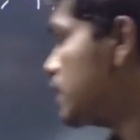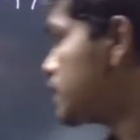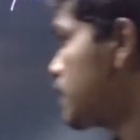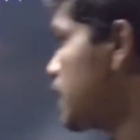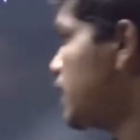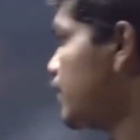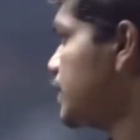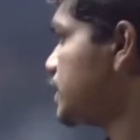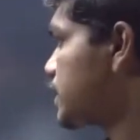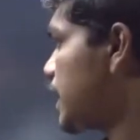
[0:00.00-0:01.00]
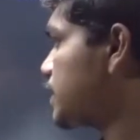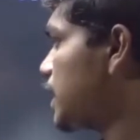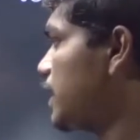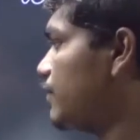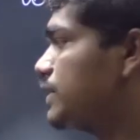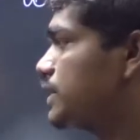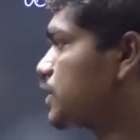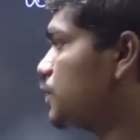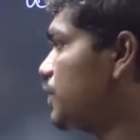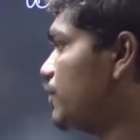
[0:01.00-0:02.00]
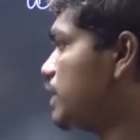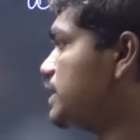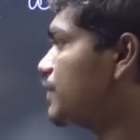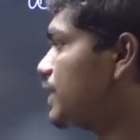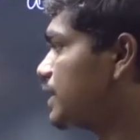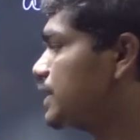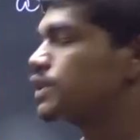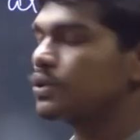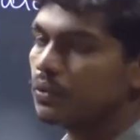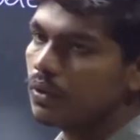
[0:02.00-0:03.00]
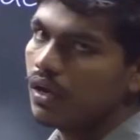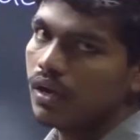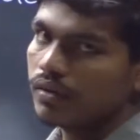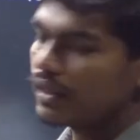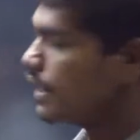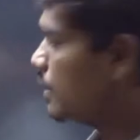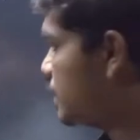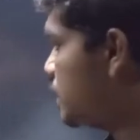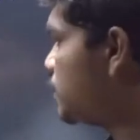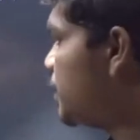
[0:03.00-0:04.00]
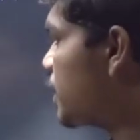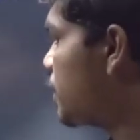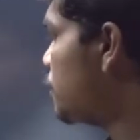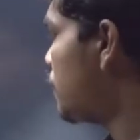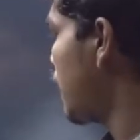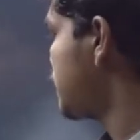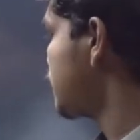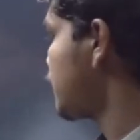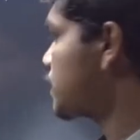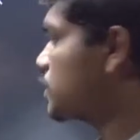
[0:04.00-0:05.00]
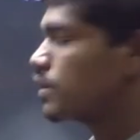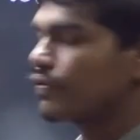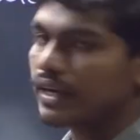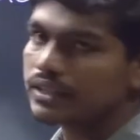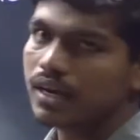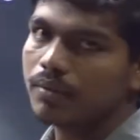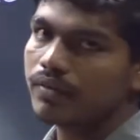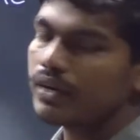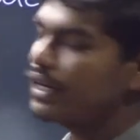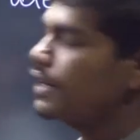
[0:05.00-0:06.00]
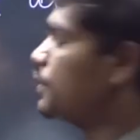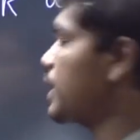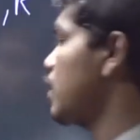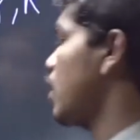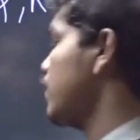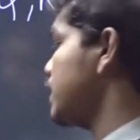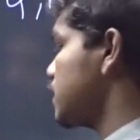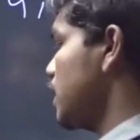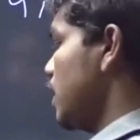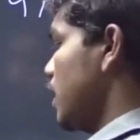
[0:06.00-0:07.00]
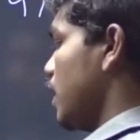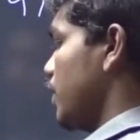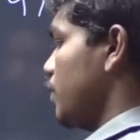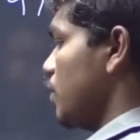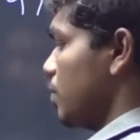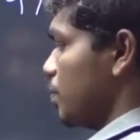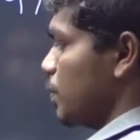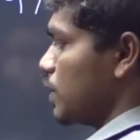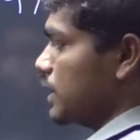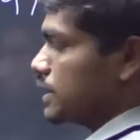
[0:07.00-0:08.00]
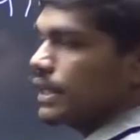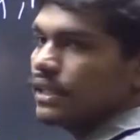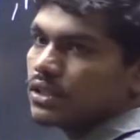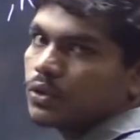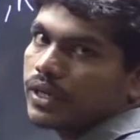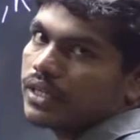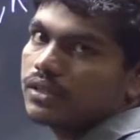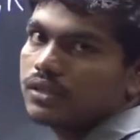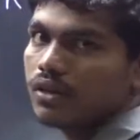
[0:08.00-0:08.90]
See, if this is x and if this is q, if you are equating these two, then since p, q are functions of x comma y, you can always put these things together